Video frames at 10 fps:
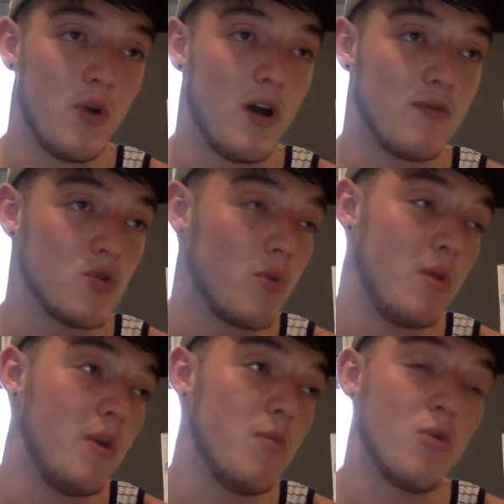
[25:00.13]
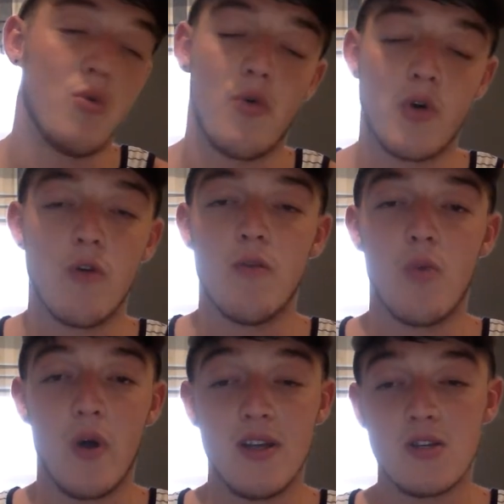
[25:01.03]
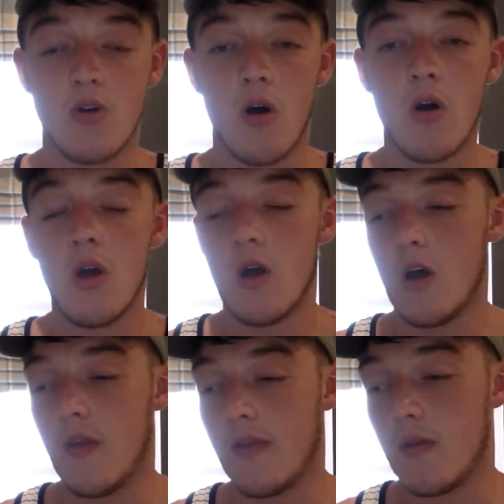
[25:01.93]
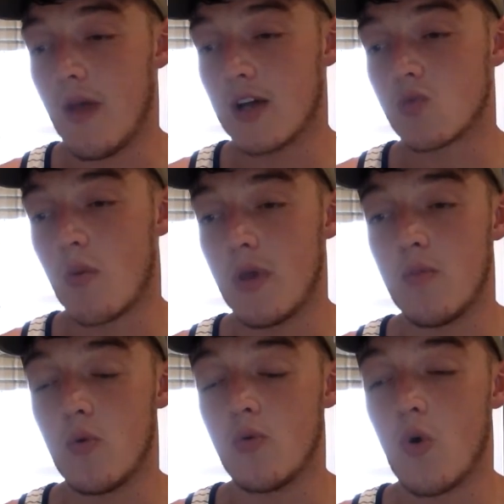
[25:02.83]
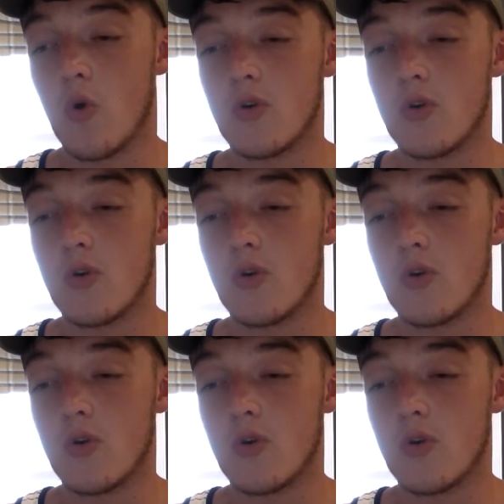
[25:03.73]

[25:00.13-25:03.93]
we'd have so many people who were recovered, but it's not. And that's what people don't